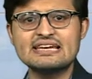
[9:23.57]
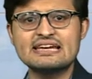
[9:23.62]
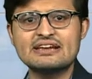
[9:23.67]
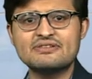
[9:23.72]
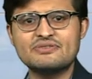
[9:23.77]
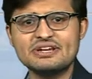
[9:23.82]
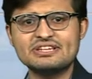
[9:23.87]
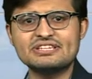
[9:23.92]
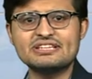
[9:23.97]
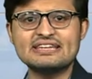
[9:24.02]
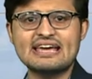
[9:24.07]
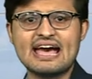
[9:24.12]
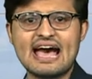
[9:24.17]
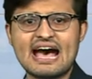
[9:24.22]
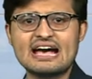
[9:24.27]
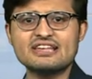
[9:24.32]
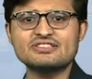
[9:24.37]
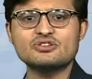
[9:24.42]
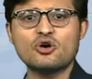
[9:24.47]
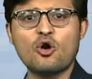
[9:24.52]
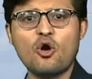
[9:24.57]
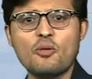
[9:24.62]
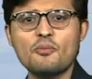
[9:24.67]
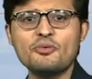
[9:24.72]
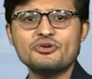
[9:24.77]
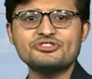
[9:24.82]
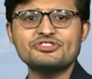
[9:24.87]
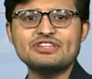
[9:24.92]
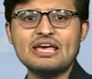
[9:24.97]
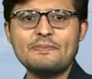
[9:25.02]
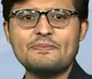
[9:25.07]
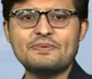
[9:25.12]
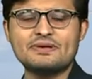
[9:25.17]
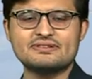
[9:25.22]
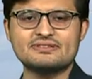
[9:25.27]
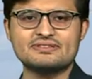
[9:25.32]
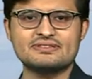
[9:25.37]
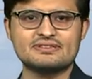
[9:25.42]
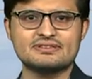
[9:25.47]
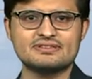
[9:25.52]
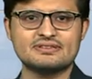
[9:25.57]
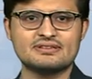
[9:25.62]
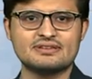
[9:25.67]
written as Homo sapiens.